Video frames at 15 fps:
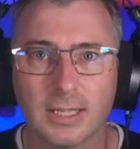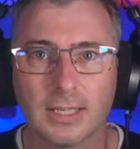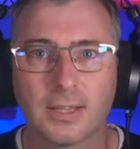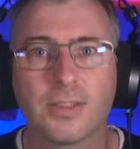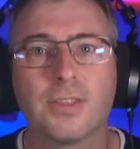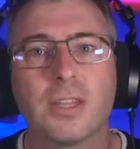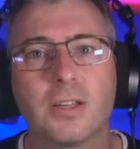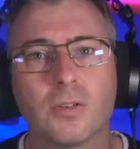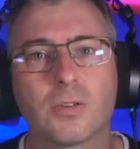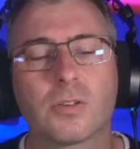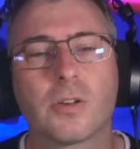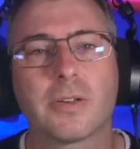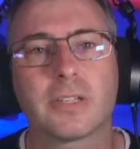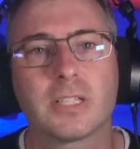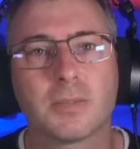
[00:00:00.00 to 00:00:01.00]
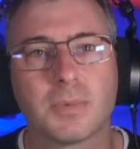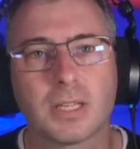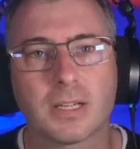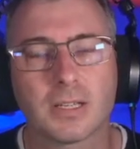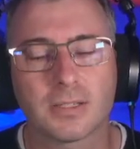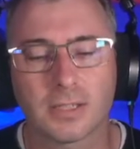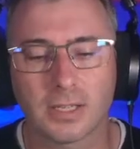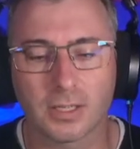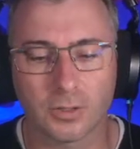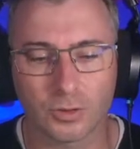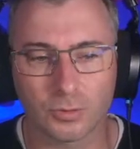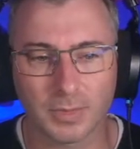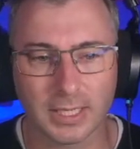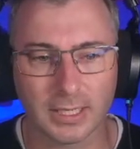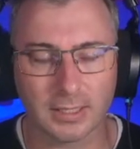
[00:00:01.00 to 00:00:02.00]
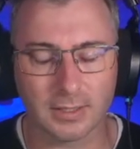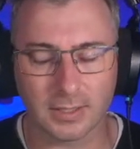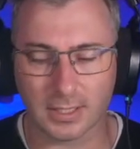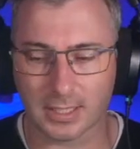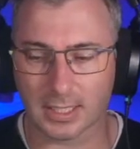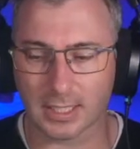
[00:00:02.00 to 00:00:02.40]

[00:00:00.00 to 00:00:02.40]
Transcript: They're not going to be asking you about